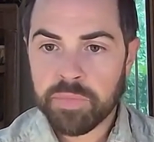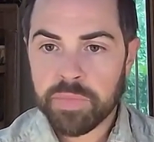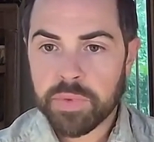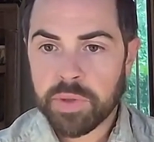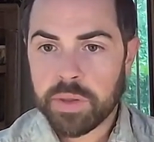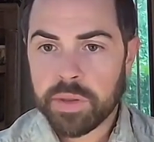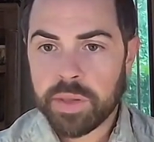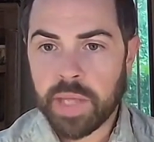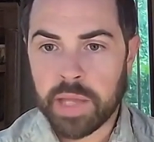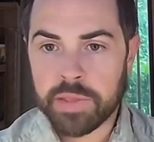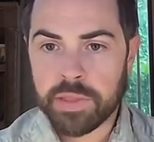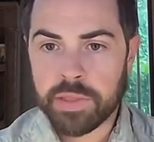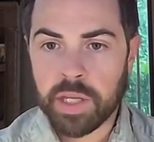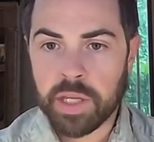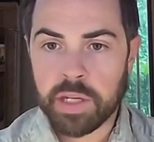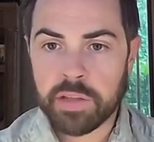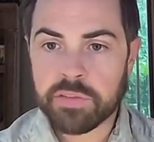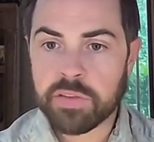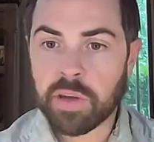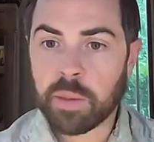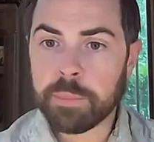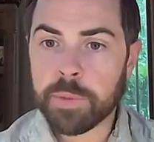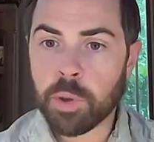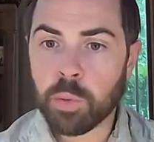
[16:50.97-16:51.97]
not that it's
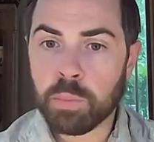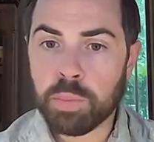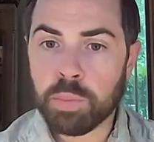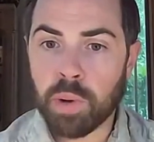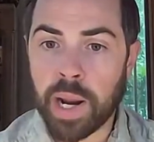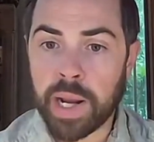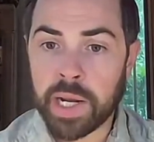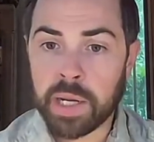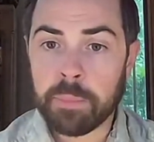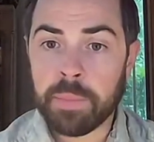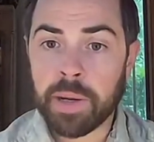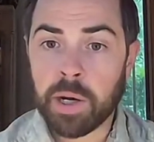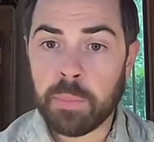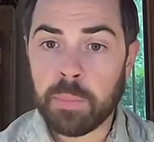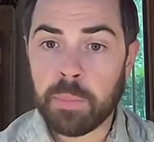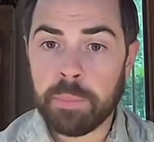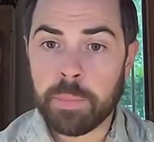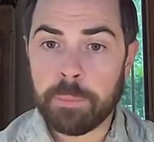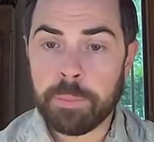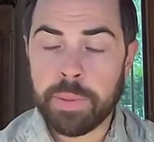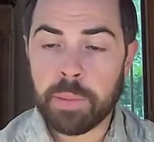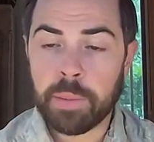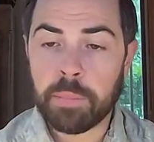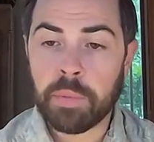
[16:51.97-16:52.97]
something you brag about,
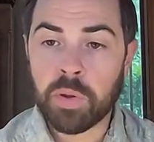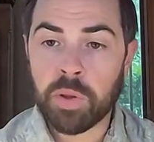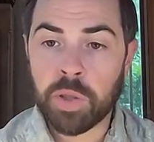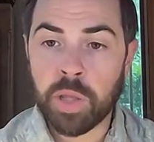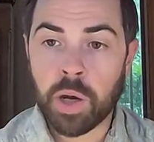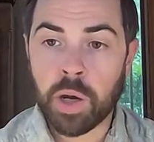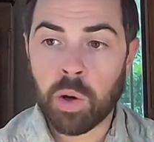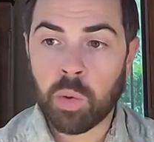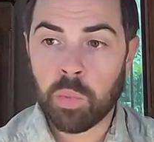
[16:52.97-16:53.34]
but people know